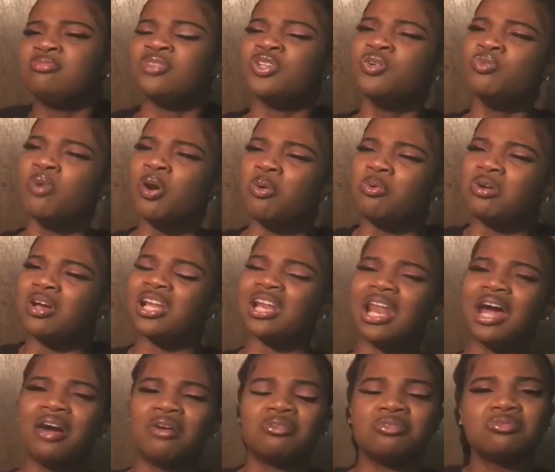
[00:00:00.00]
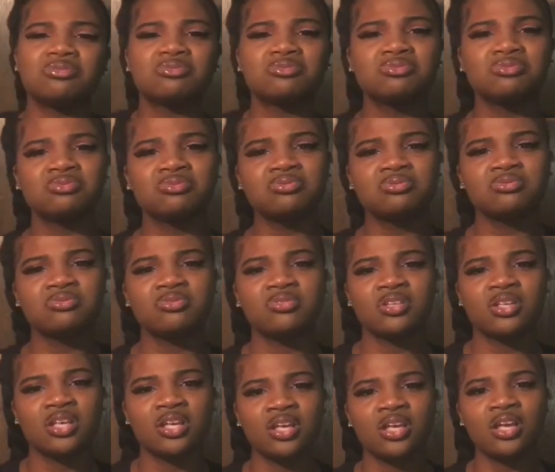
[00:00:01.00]
You won't clout.
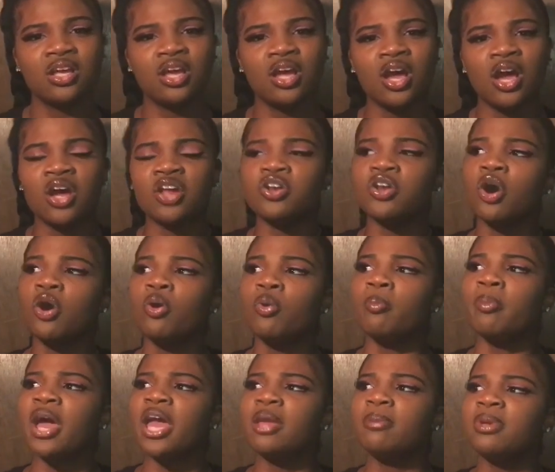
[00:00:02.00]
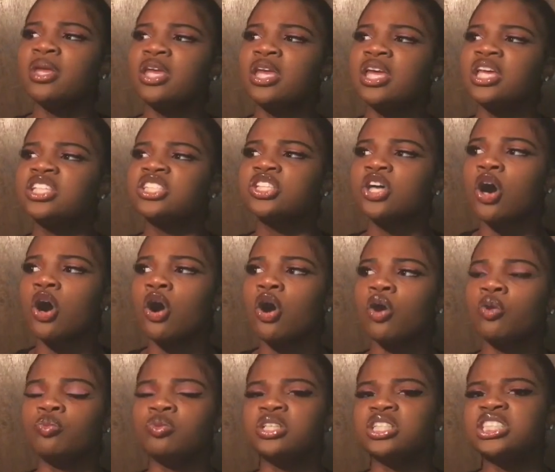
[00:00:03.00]
No, baby, it's
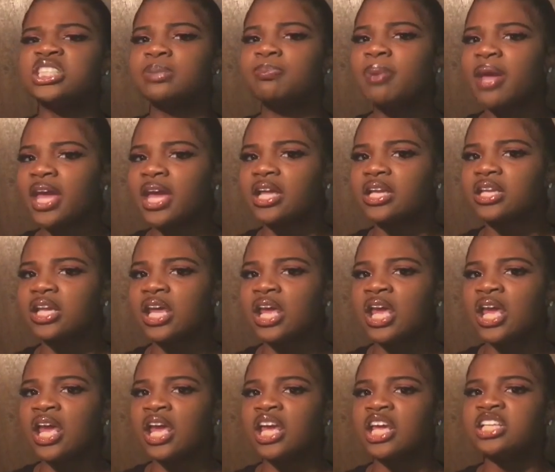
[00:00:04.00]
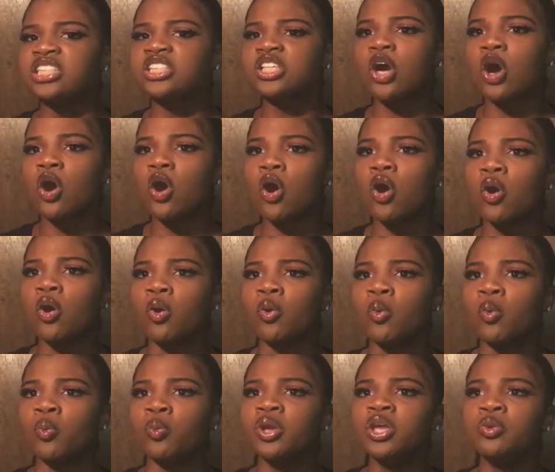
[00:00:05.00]
called respect. It's
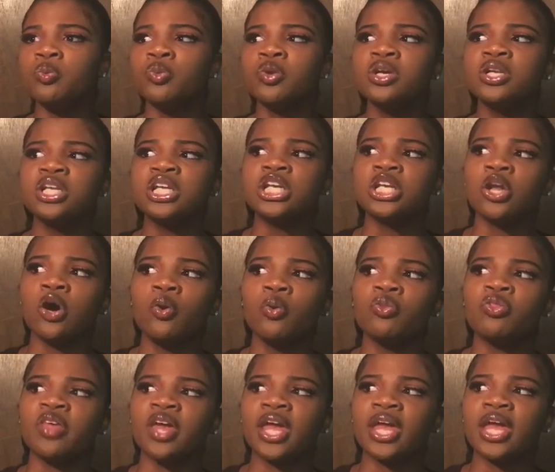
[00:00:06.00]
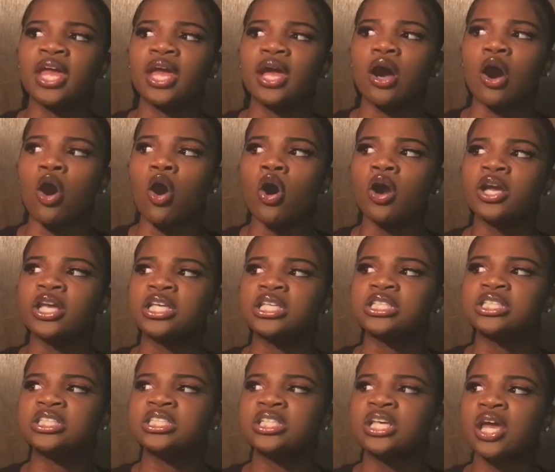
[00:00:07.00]
called We Really Know That
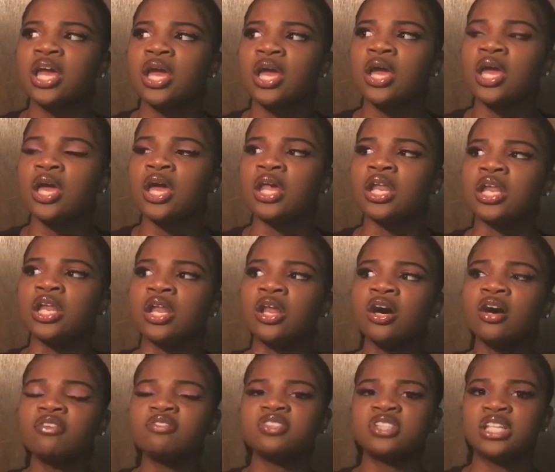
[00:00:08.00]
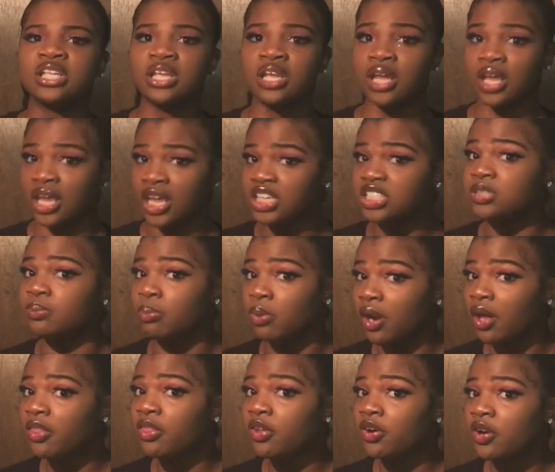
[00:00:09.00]
August loved his
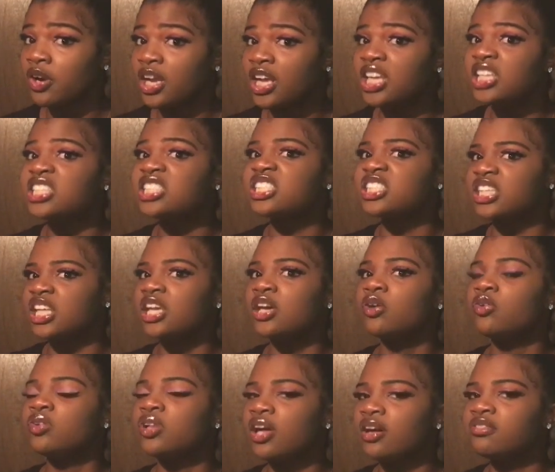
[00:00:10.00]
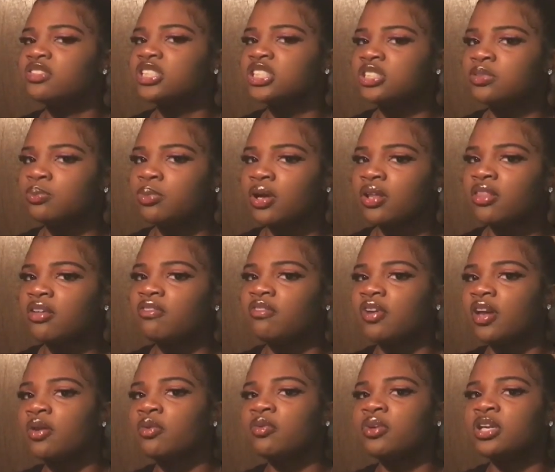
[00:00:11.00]
brother. He still loves his brother
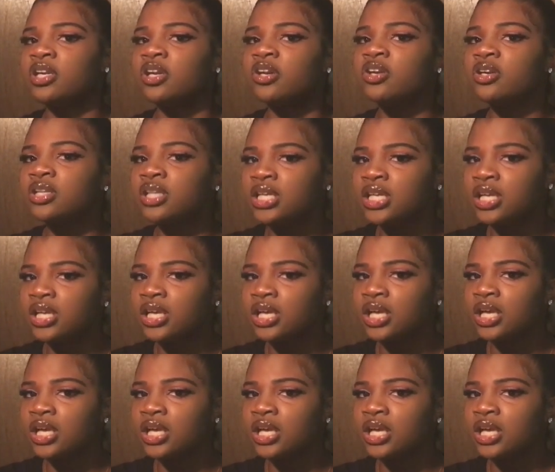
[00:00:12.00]
very dearly.